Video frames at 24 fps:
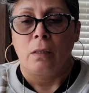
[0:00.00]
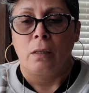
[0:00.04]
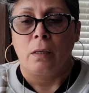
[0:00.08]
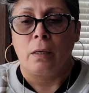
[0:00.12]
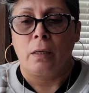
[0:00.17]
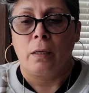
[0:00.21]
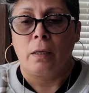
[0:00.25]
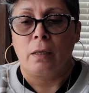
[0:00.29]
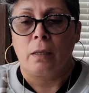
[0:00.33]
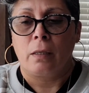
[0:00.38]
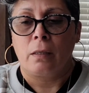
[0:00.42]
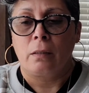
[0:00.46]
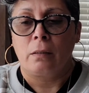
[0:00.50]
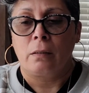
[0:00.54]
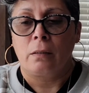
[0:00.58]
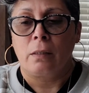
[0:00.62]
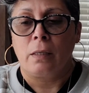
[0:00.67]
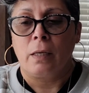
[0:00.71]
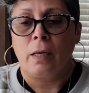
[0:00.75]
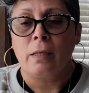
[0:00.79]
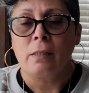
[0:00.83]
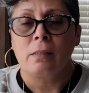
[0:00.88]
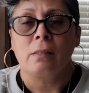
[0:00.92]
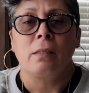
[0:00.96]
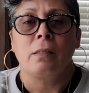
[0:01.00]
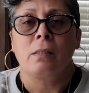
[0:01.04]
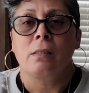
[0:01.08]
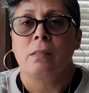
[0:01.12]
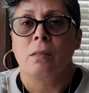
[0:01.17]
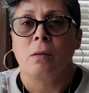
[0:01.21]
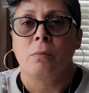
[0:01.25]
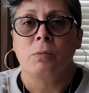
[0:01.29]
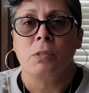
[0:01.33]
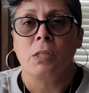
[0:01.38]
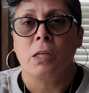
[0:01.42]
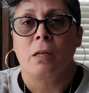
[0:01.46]
And yes, he
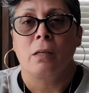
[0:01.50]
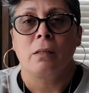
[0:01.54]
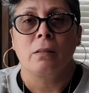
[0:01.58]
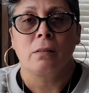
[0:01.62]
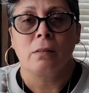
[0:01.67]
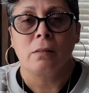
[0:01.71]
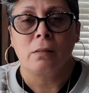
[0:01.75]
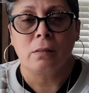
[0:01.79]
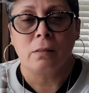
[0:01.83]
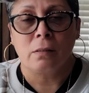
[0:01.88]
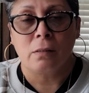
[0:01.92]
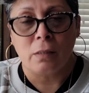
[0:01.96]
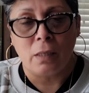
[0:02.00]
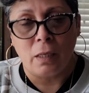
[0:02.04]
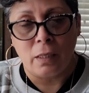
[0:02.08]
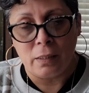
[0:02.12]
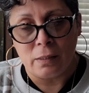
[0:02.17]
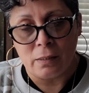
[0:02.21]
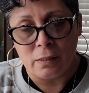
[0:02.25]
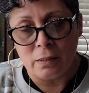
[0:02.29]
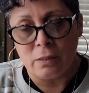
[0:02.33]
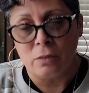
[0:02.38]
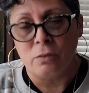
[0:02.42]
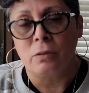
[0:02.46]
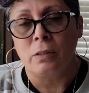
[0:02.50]
still